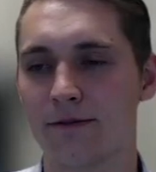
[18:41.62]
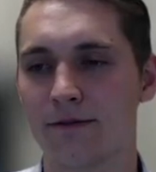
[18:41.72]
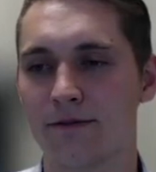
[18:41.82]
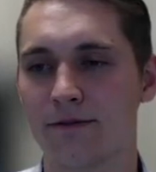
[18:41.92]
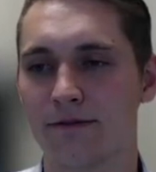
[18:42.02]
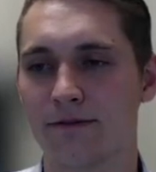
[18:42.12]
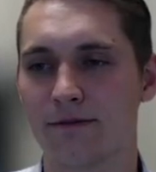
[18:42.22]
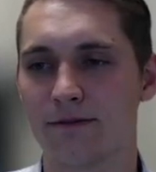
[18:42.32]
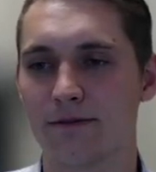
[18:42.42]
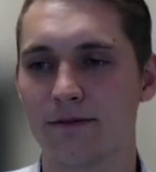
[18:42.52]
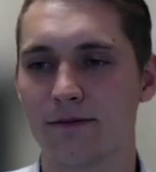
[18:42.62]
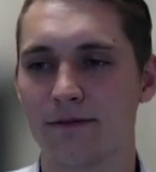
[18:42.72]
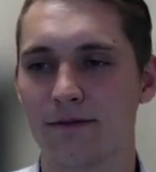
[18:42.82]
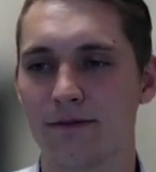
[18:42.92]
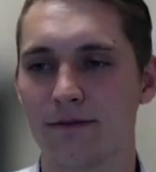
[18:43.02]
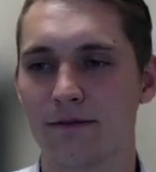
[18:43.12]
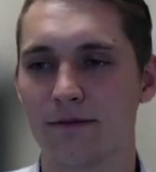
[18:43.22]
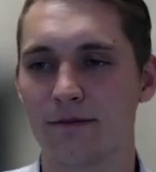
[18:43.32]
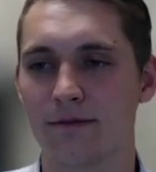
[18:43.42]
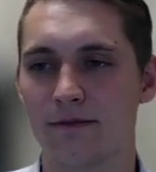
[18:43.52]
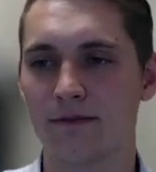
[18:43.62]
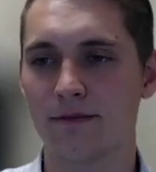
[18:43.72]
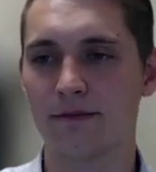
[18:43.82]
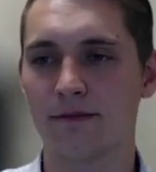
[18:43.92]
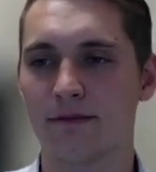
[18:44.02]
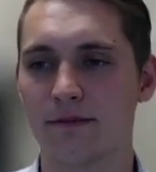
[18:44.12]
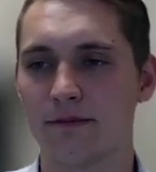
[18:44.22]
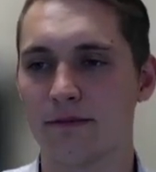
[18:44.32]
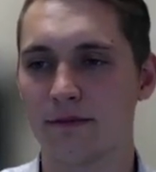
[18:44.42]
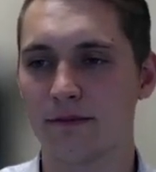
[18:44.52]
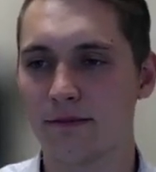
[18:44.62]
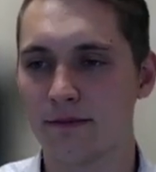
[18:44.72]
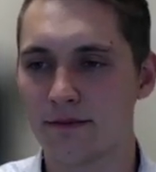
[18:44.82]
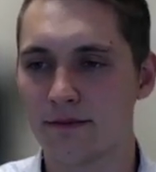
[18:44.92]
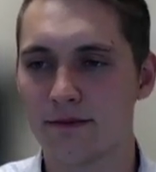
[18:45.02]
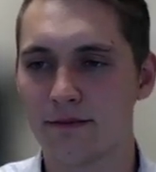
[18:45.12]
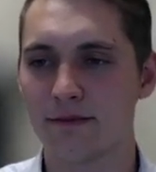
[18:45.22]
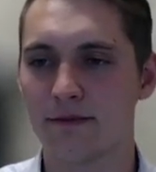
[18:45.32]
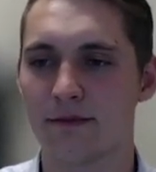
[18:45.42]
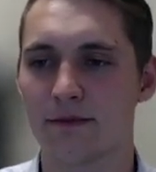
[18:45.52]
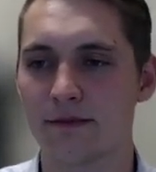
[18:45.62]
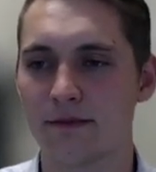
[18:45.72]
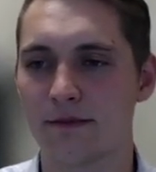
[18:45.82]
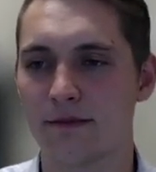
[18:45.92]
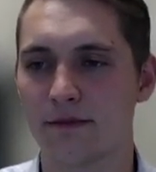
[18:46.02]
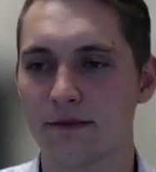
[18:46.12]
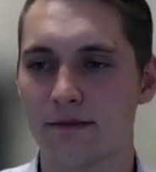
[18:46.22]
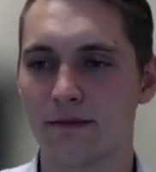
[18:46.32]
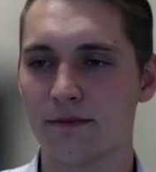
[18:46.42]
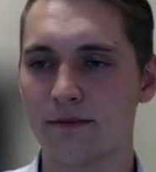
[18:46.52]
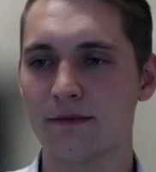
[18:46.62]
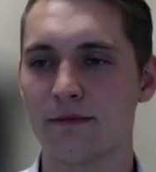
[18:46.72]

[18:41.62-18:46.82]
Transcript: The person shown says nothing.